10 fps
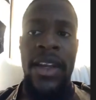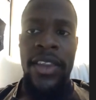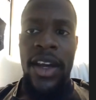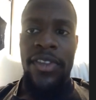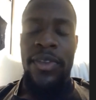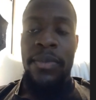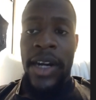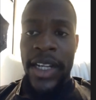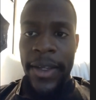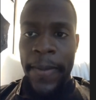enough
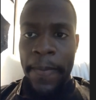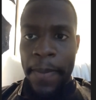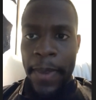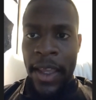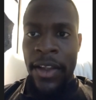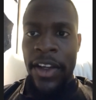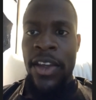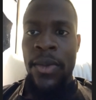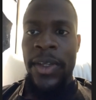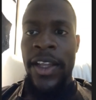money and
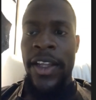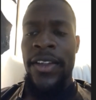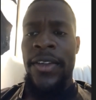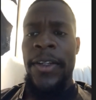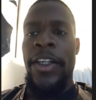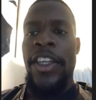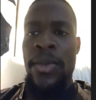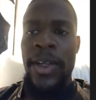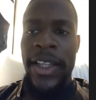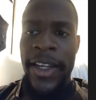
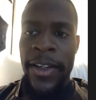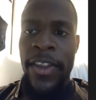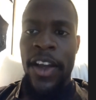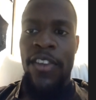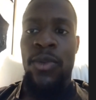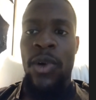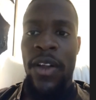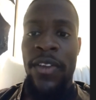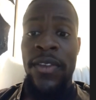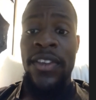accumulated enough
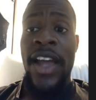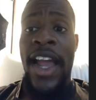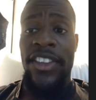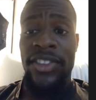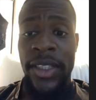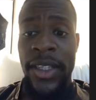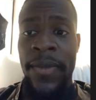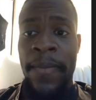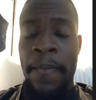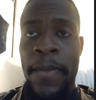wealth to actually,
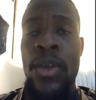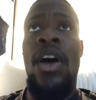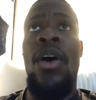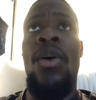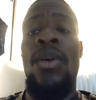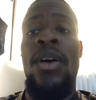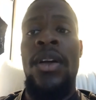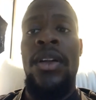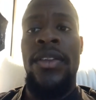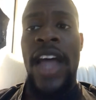
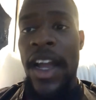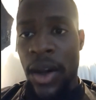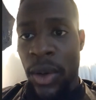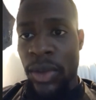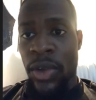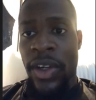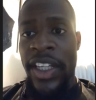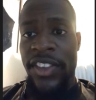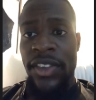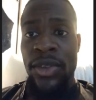not go through an
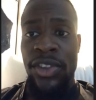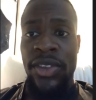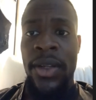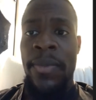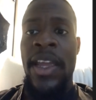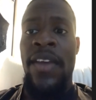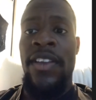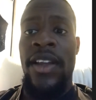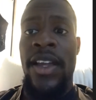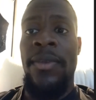institution to be able
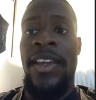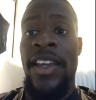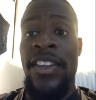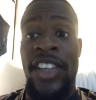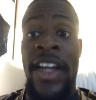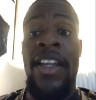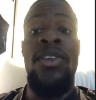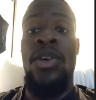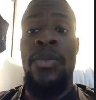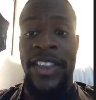to help kids. I can
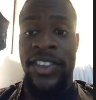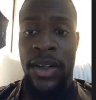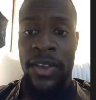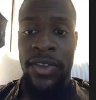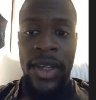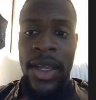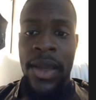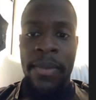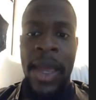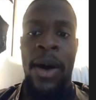do it myself.
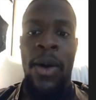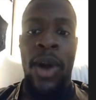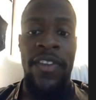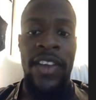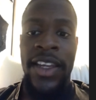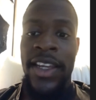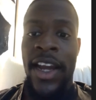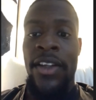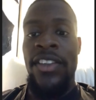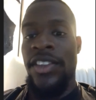Man, my wife can get
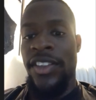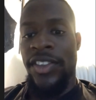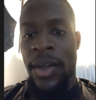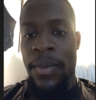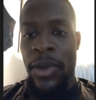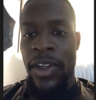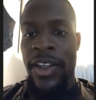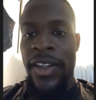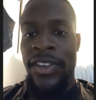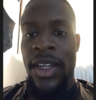out into these
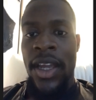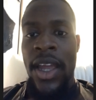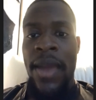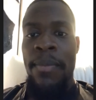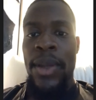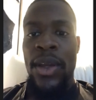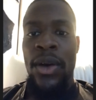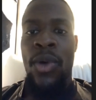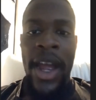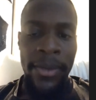communities and
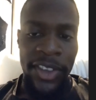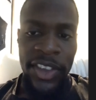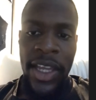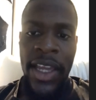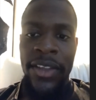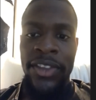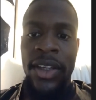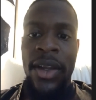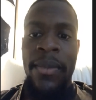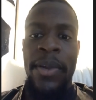build YMCAs,
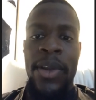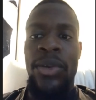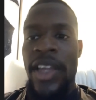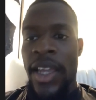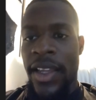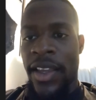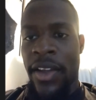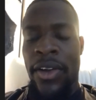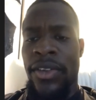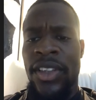build
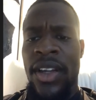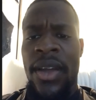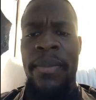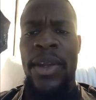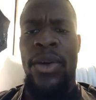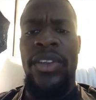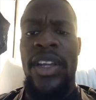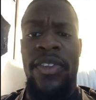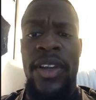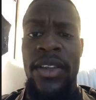daycares, build
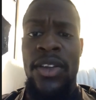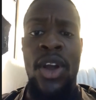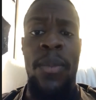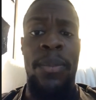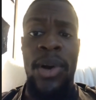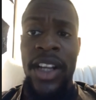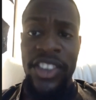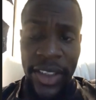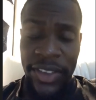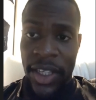different,
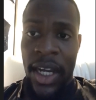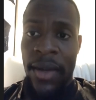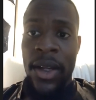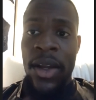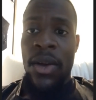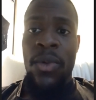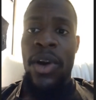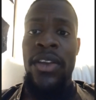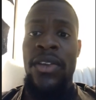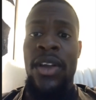project stops
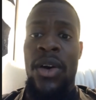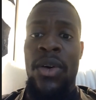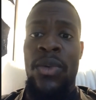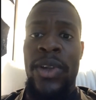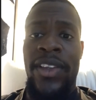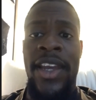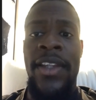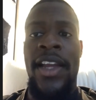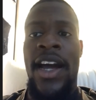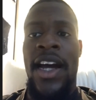where, we take
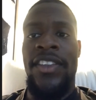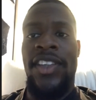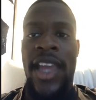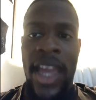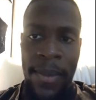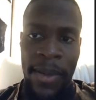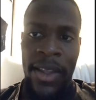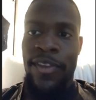the guys camping,